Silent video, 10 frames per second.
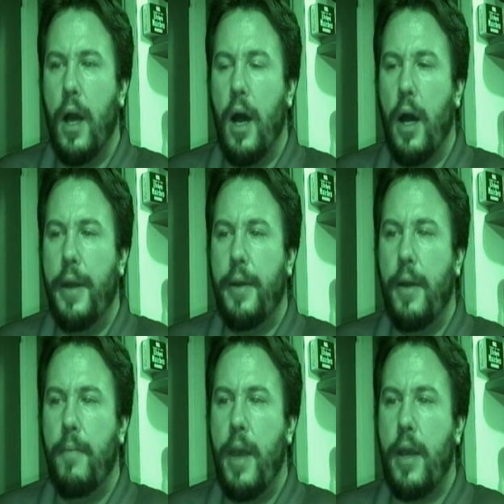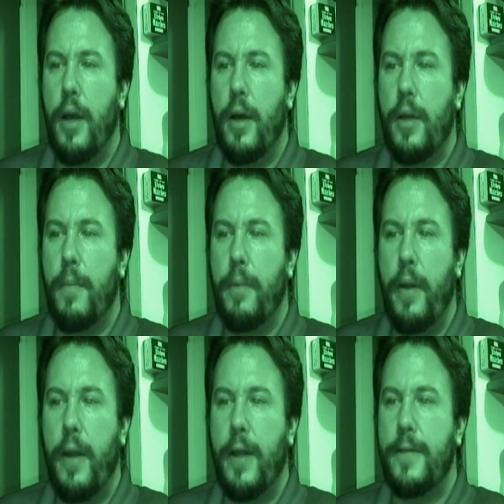I didn't make a
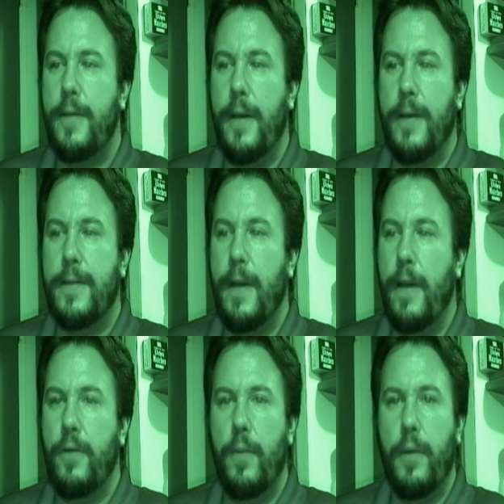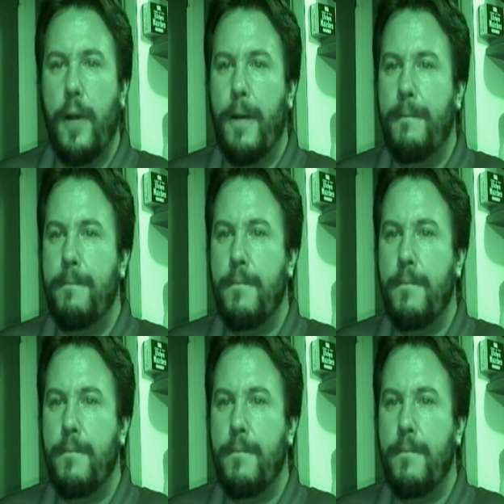complaint against the state trooper, no.